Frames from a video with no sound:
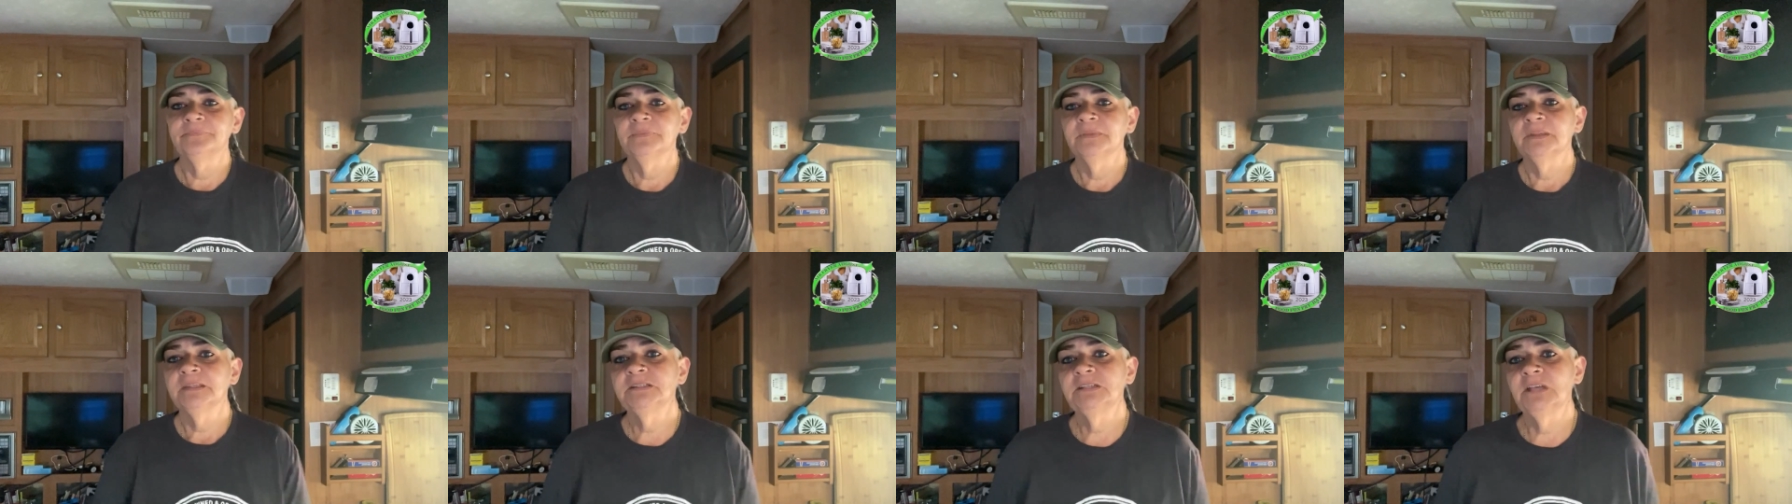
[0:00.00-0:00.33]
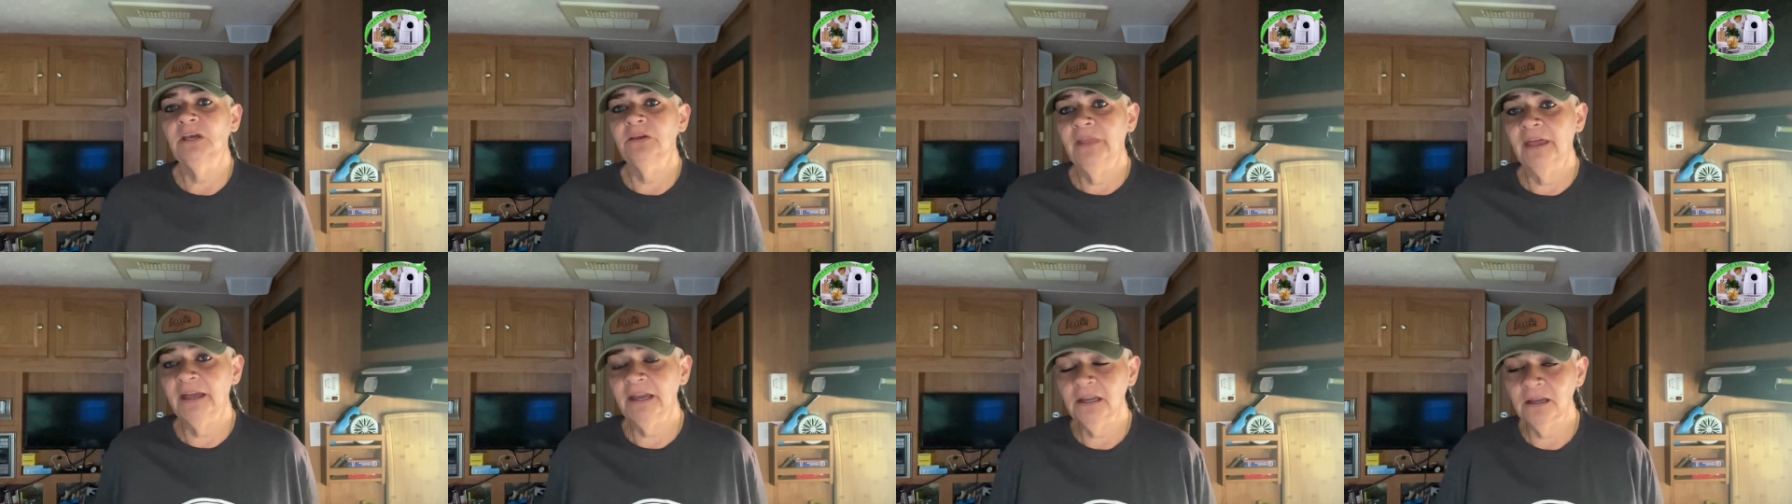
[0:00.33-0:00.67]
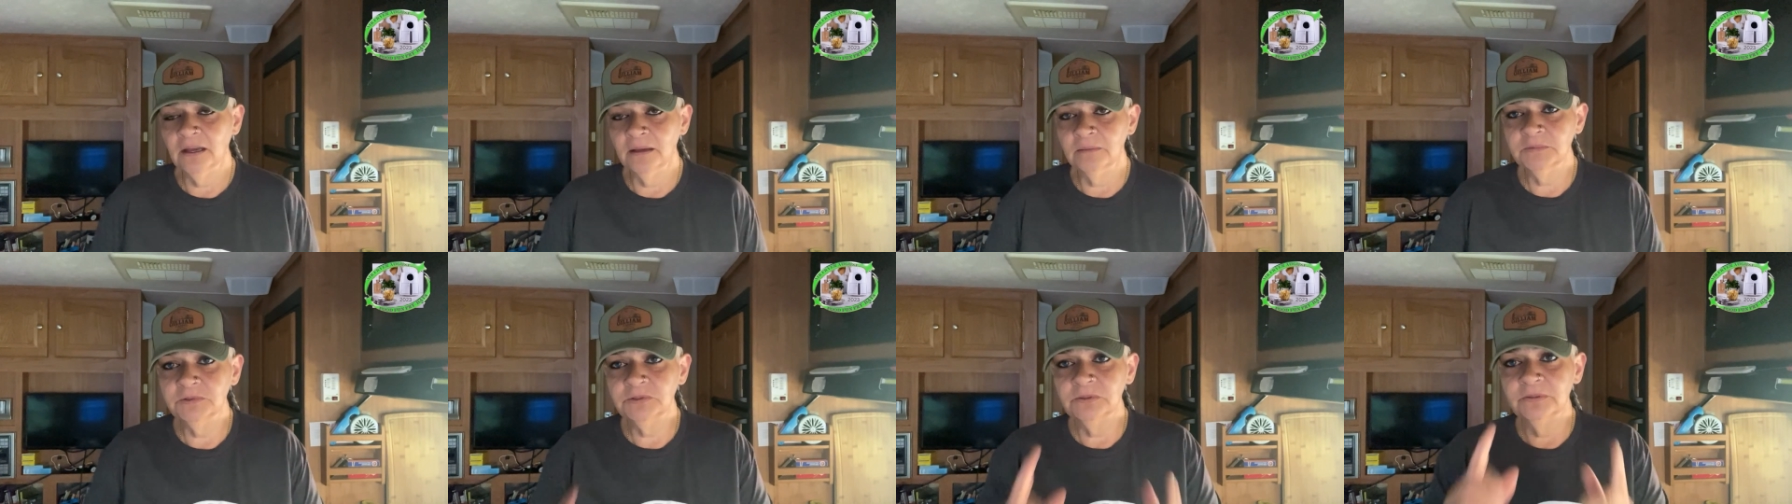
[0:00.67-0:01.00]
so that
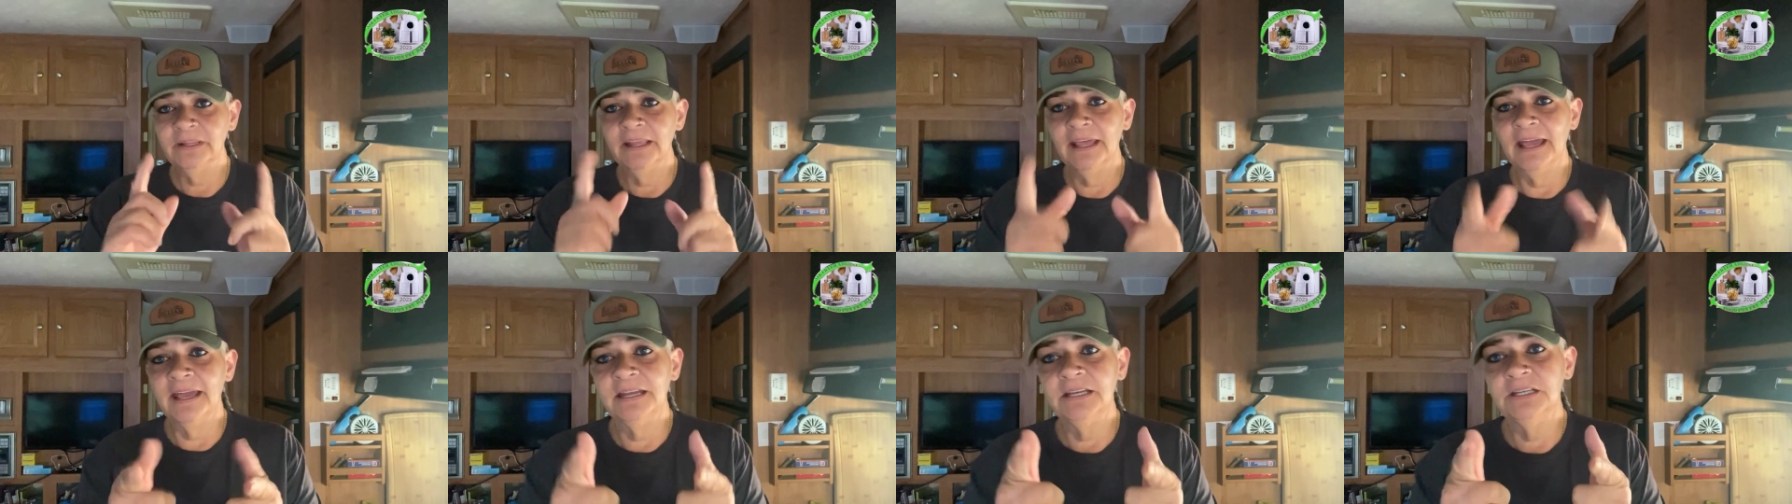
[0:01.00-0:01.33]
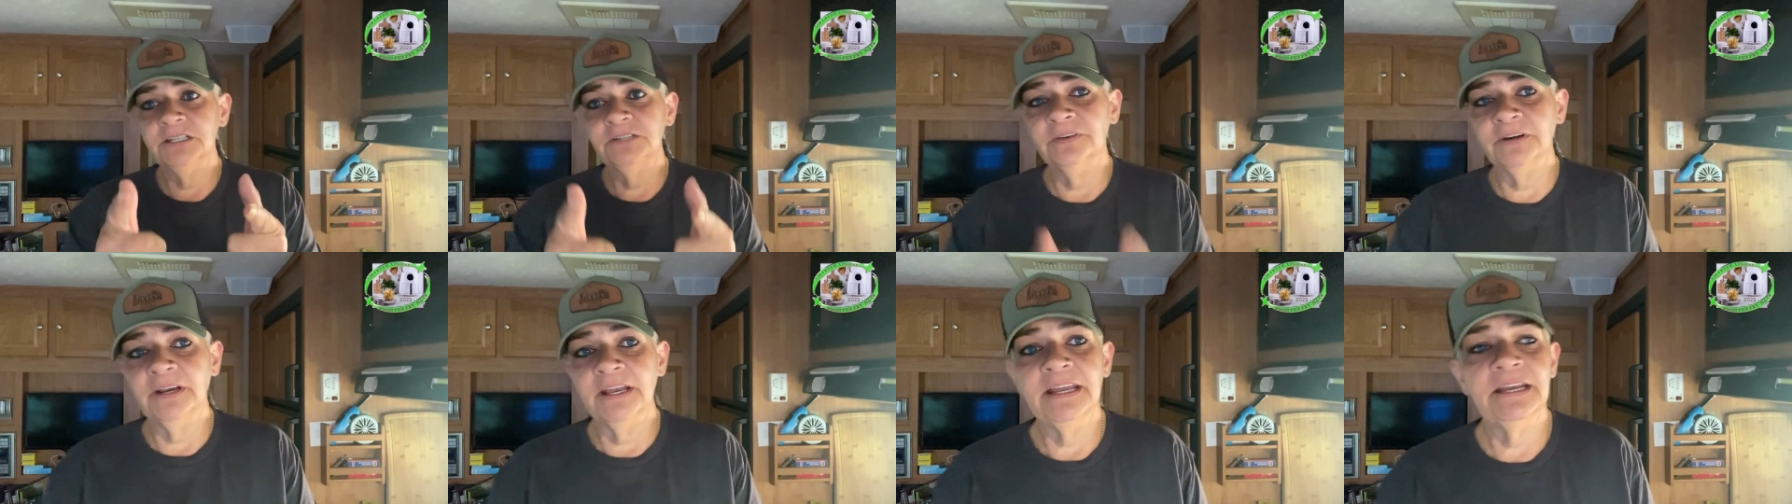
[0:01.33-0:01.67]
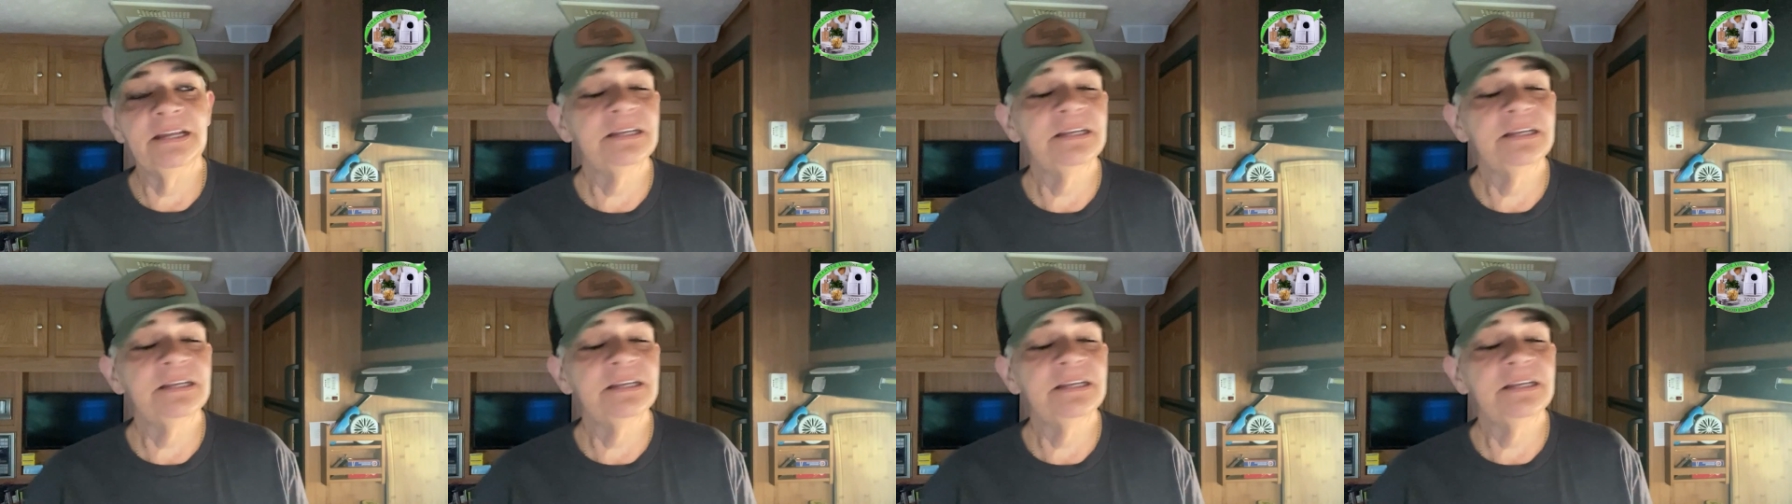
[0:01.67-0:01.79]
comes with age forgetting